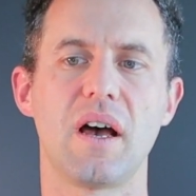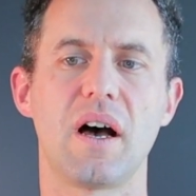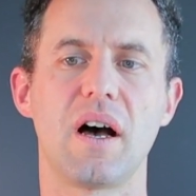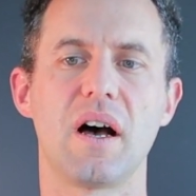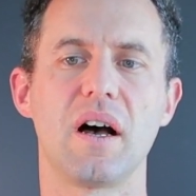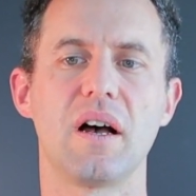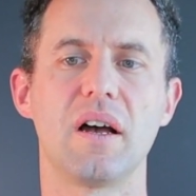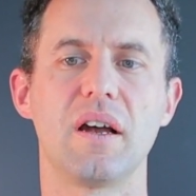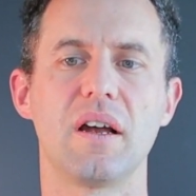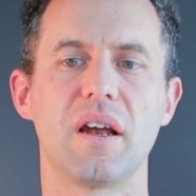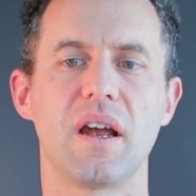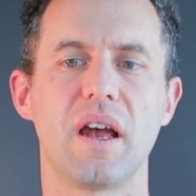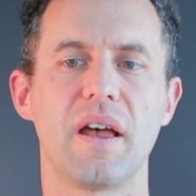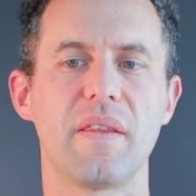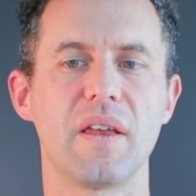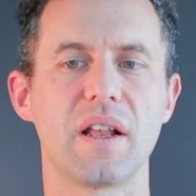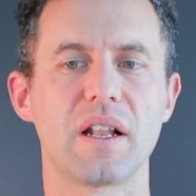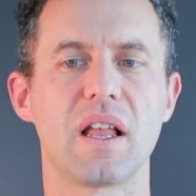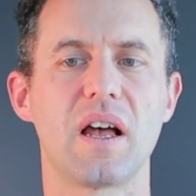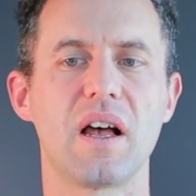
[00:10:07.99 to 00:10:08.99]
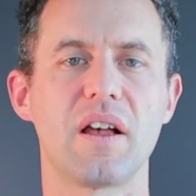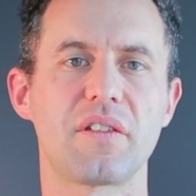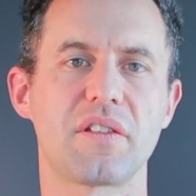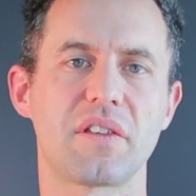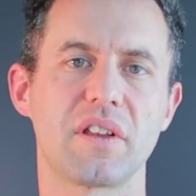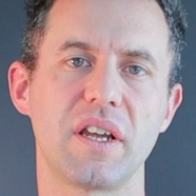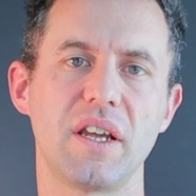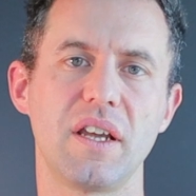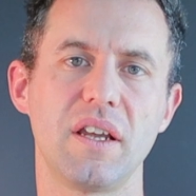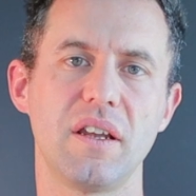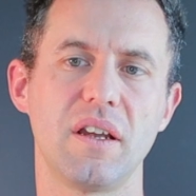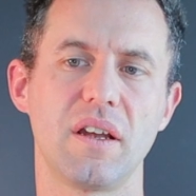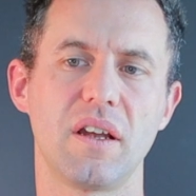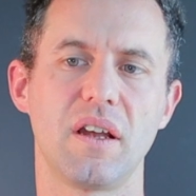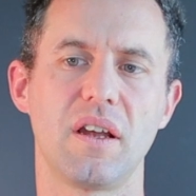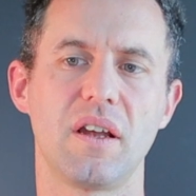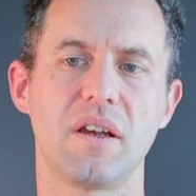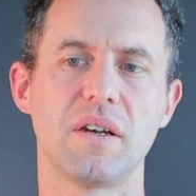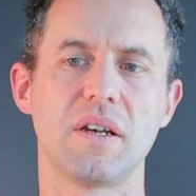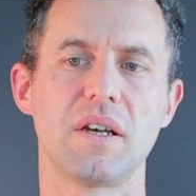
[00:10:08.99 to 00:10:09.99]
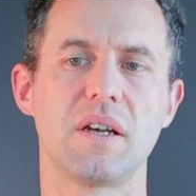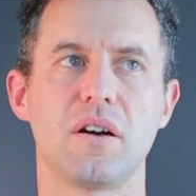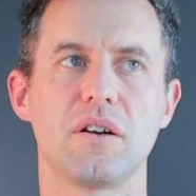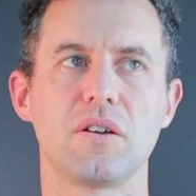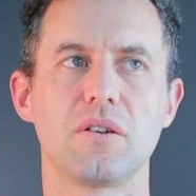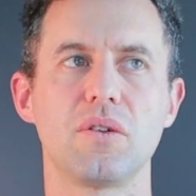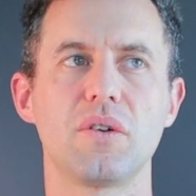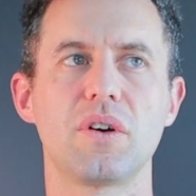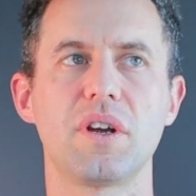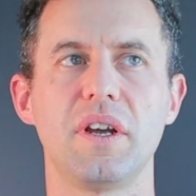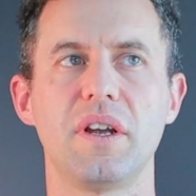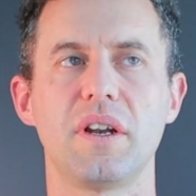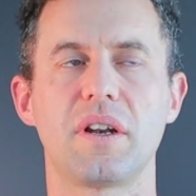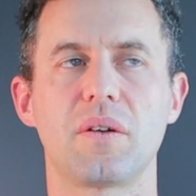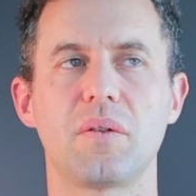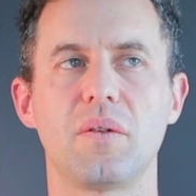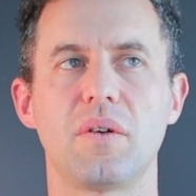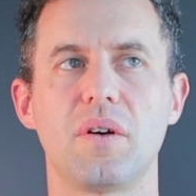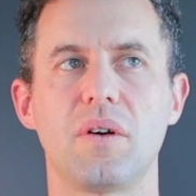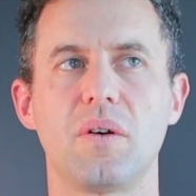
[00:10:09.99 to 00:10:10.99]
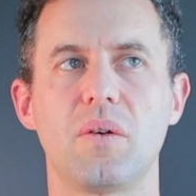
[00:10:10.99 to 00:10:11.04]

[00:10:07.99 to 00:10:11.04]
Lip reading: And then lastly, look at